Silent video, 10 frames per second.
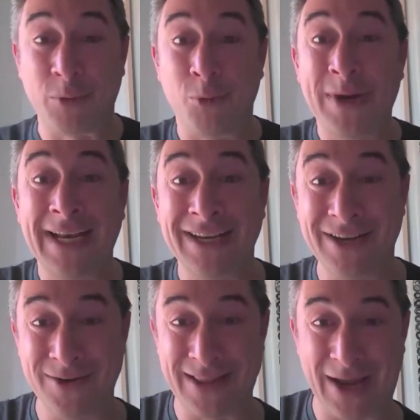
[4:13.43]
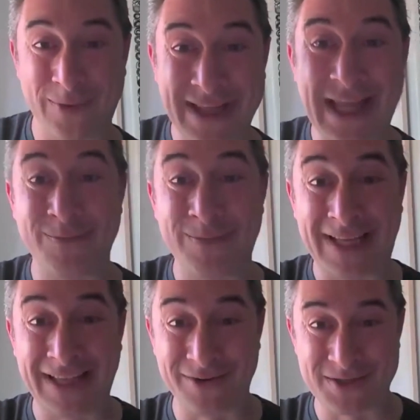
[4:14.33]
But we didn't know that. We had that
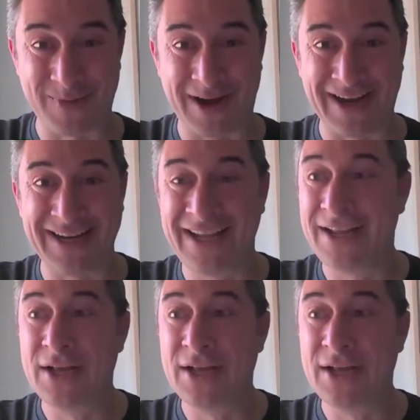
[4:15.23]
beginner's mind.